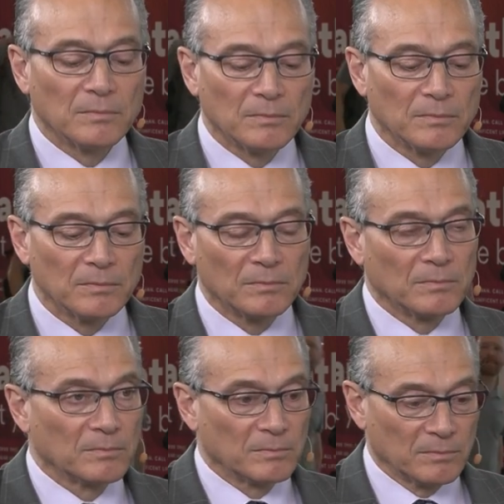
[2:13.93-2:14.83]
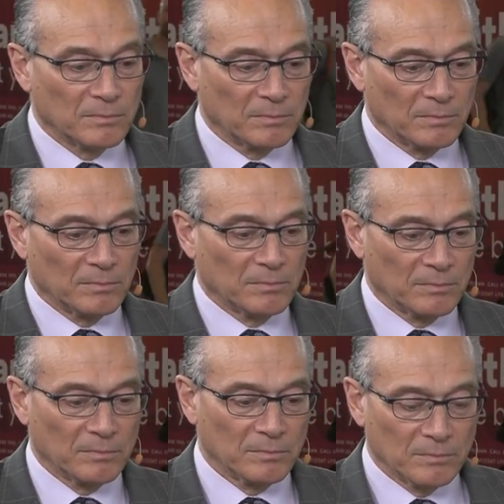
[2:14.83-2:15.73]

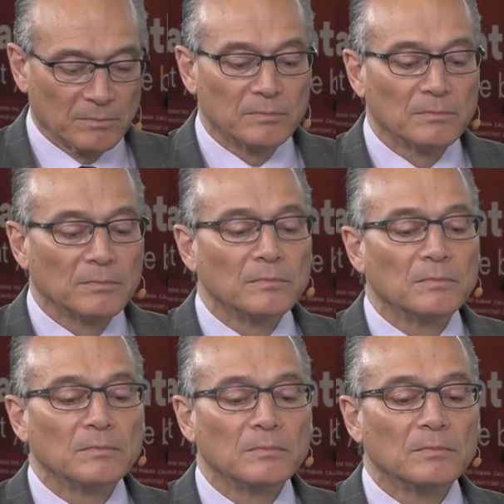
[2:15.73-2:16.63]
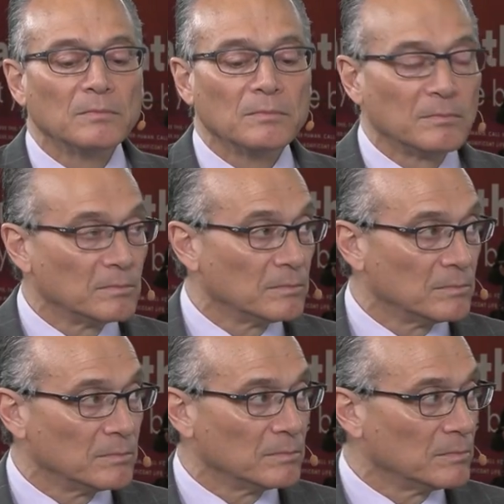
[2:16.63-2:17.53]

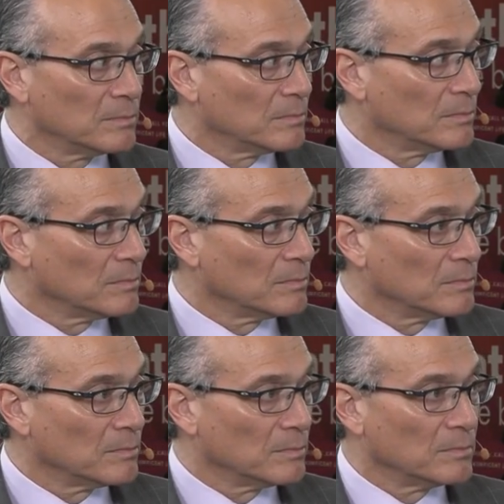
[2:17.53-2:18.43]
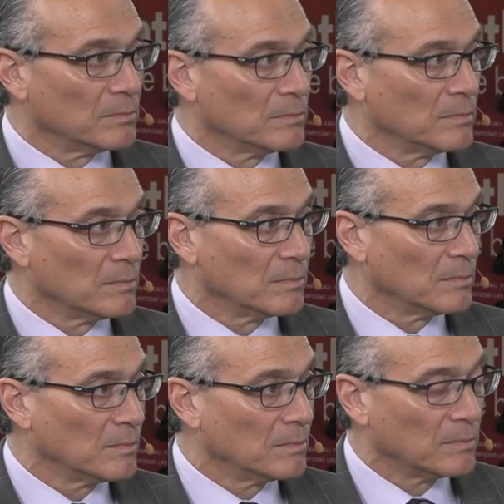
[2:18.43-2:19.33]

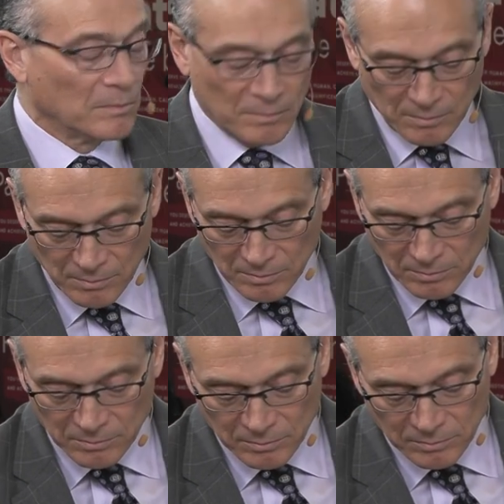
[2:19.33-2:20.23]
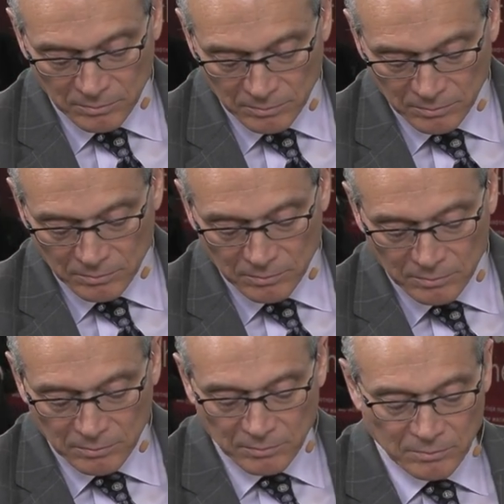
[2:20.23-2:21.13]

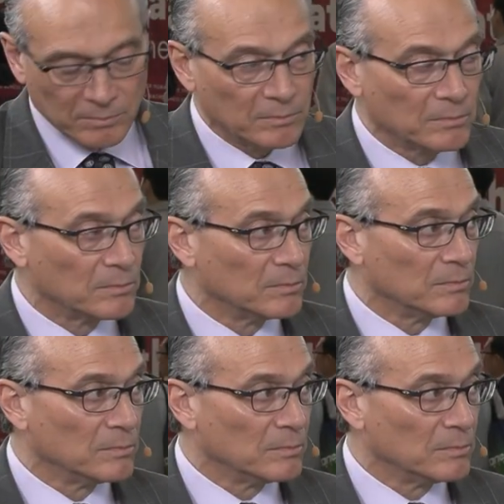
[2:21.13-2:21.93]
The person shown says nothing.